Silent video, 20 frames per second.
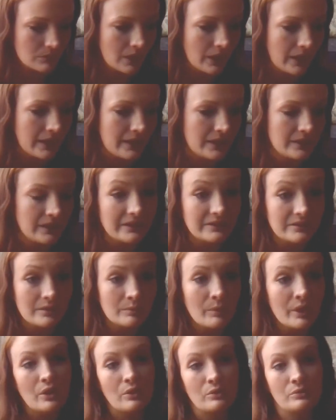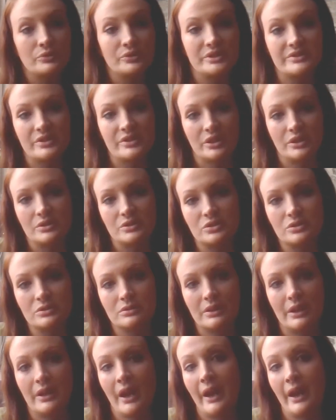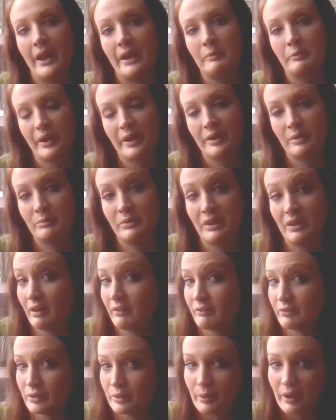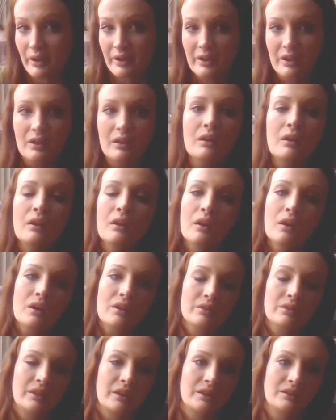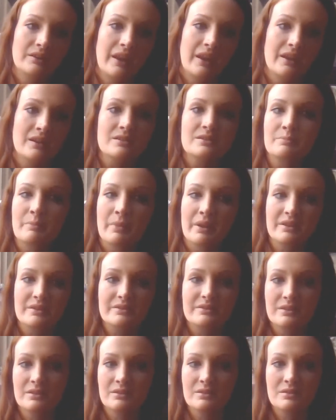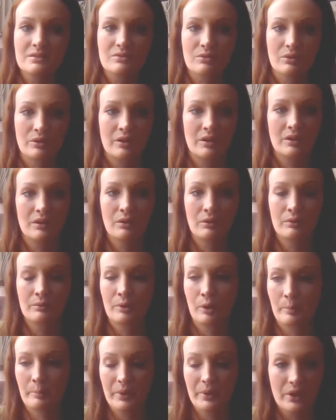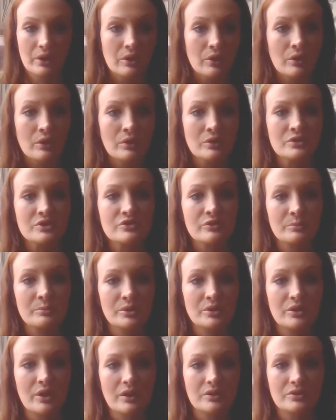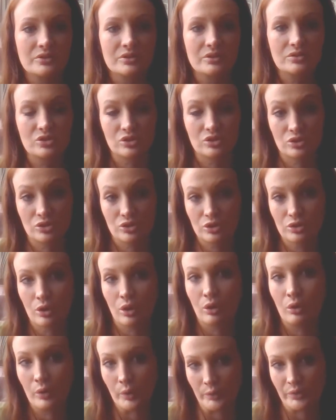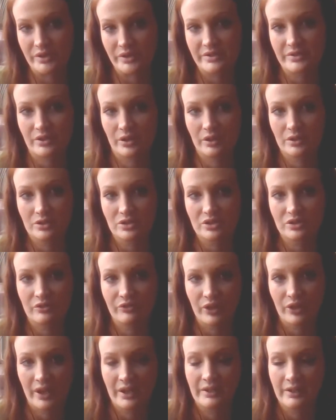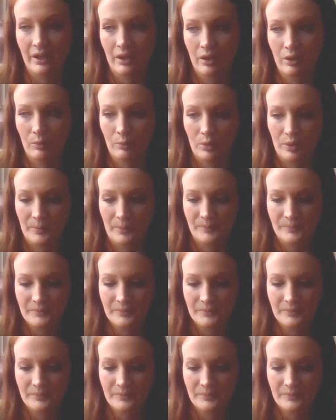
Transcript: and I did my own research, and I recommend everybody that takes medicines or pills from your doctor to do your own research to find out, well,